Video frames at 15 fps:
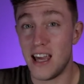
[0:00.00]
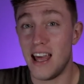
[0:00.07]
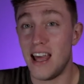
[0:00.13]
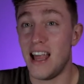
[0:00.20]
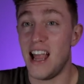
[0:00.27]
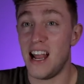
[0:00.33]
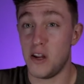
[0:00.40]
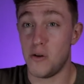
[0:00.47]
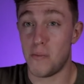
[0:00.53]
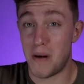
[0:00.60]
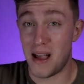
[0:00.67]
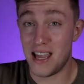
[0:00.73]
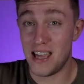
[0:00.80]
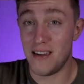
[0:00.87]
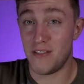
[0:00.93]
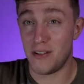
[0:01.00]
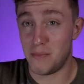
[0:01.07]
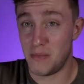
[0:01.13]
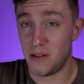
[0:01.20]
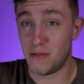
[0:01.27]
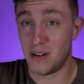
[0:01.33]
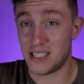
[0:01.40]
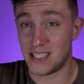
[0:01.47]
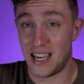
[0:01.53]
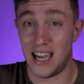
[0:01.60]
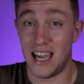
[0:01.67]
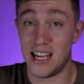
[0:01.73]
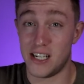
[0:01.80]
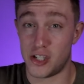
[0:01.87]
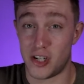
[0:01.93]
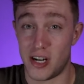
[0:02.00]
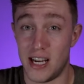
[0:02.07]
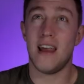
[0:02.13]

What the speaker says: and you might even be risking injury.